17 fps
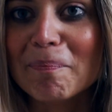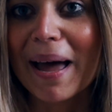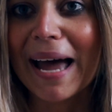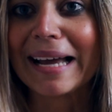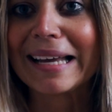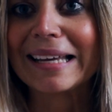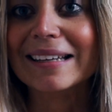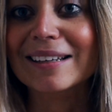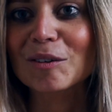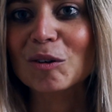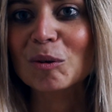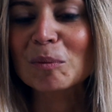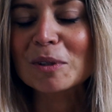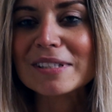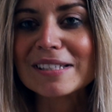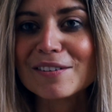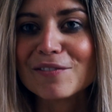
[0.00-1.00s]
Back in
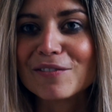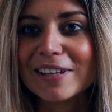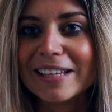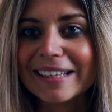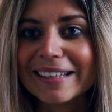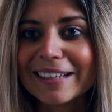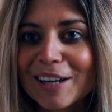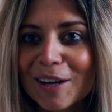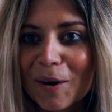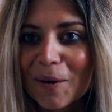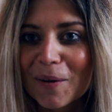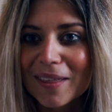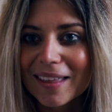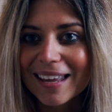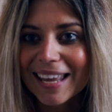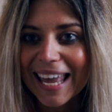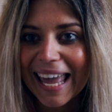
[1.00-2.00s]
normal civilian
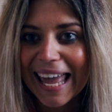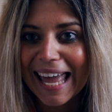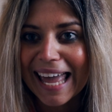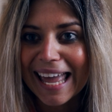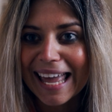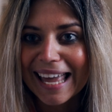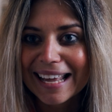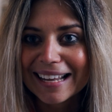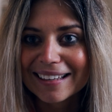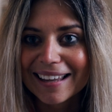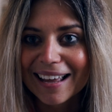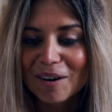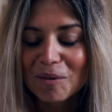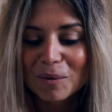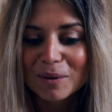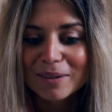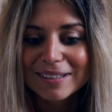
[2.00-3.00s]
clothing, and
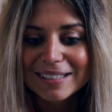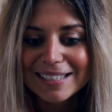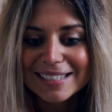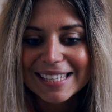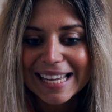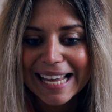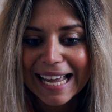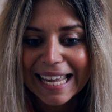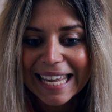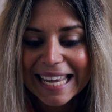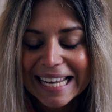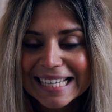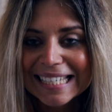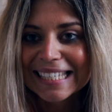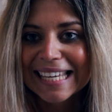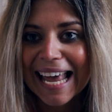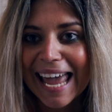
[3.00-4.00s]
that was
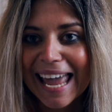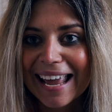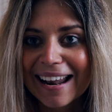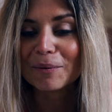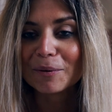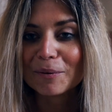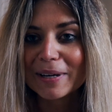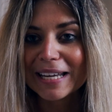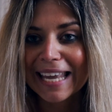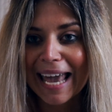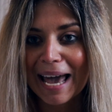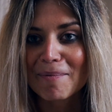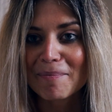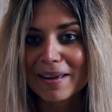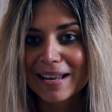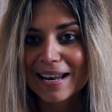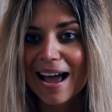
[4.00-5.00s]
insane. We're
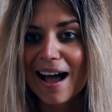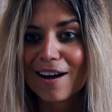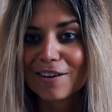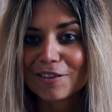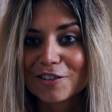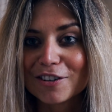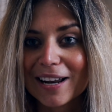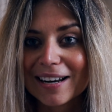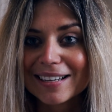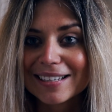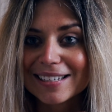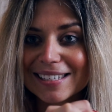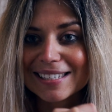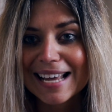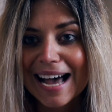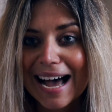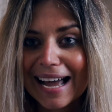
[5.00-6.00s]
recapping now, trying to
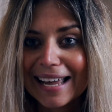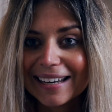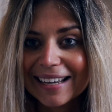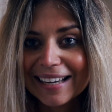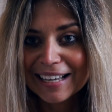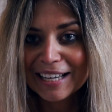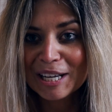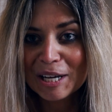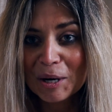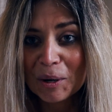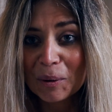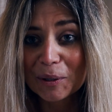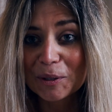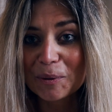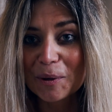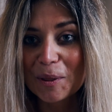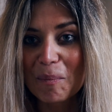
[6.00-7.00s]
decide
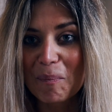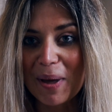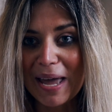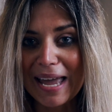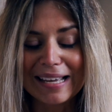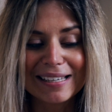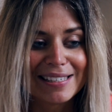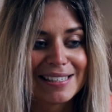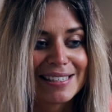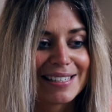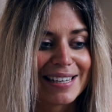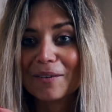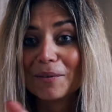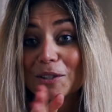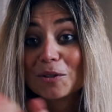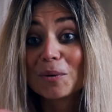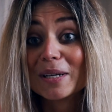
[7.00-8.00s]
which were the
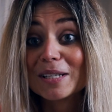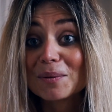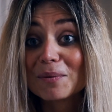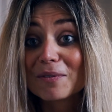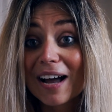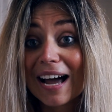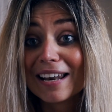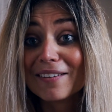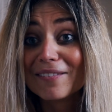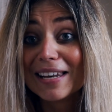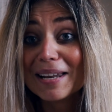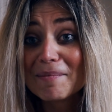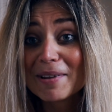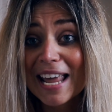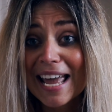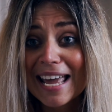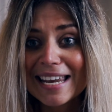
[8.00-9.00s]
best, which ones we've kind of
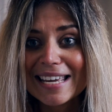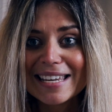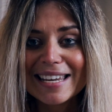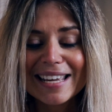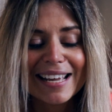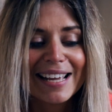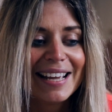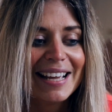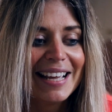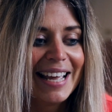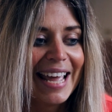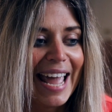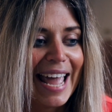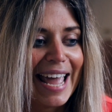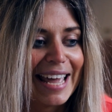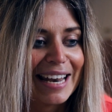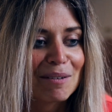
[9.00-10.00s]
eliminated,
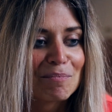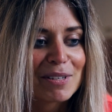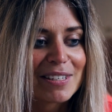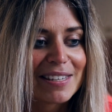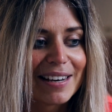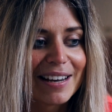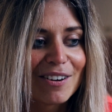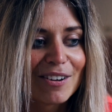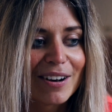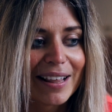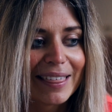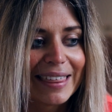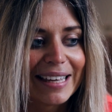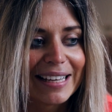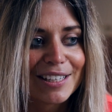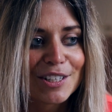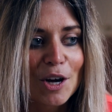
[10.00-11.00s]
and I'm sitting on, I
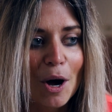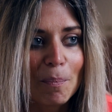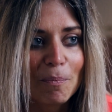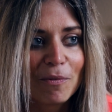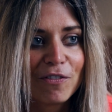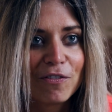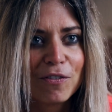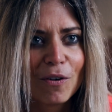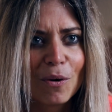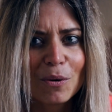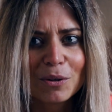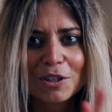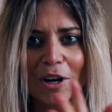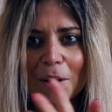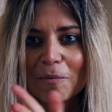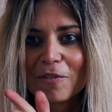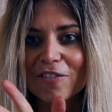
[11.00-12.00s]
think, top
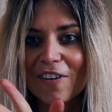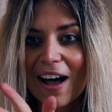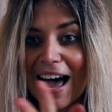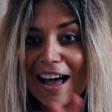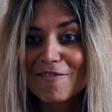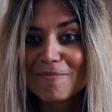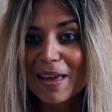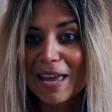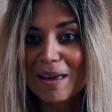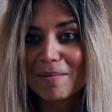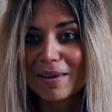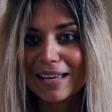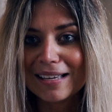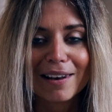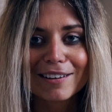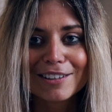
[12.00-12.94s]
4, top 5 maybe.